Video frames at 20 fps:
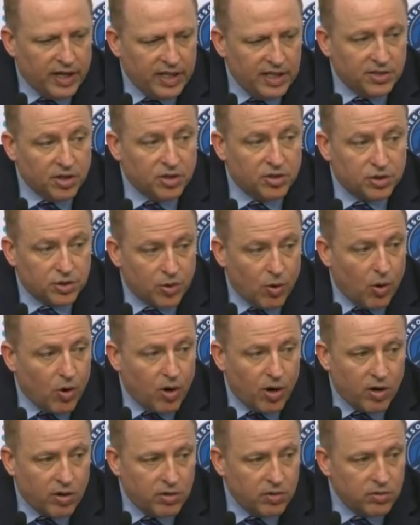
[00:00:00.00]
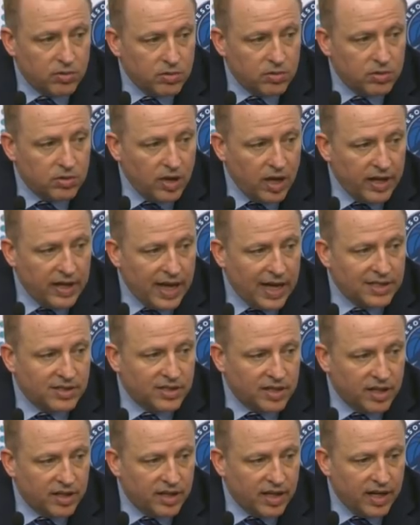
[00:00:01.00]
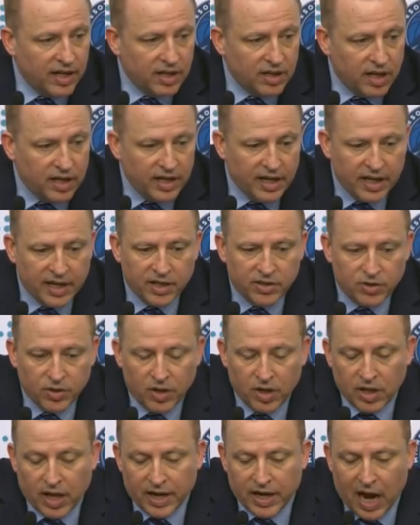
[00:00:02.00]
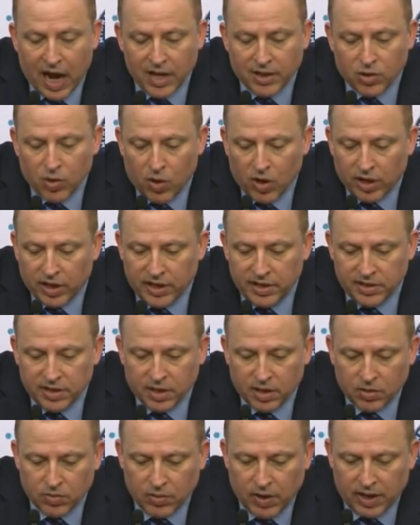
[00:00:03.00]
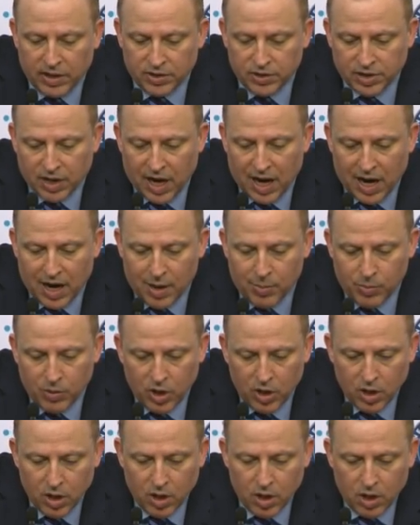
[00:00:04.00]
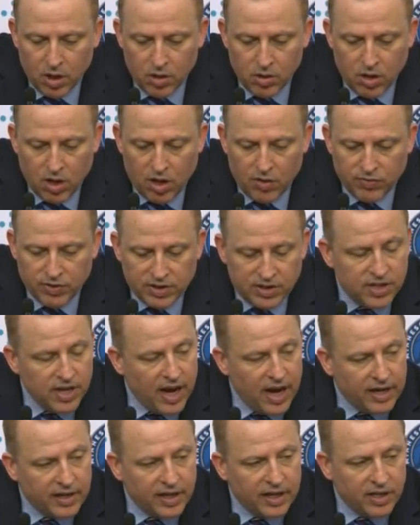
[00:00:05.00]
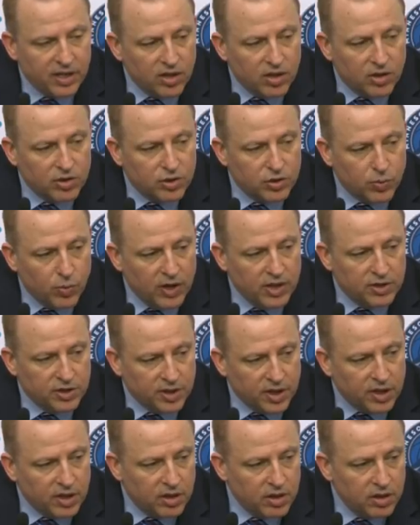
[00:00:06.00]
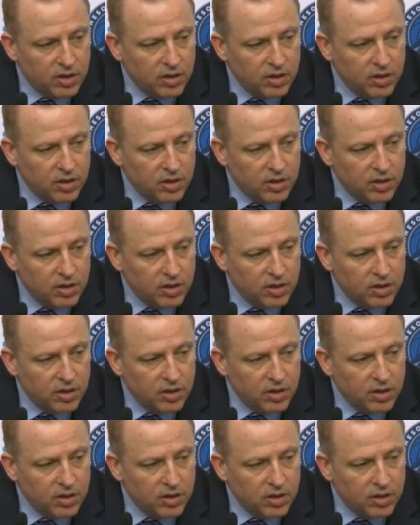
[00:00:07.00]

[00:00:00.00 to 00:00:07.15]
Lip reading: He's a scorer, and that's the thing. And he could do it. Like, I thought he did a great job of attacking their switching.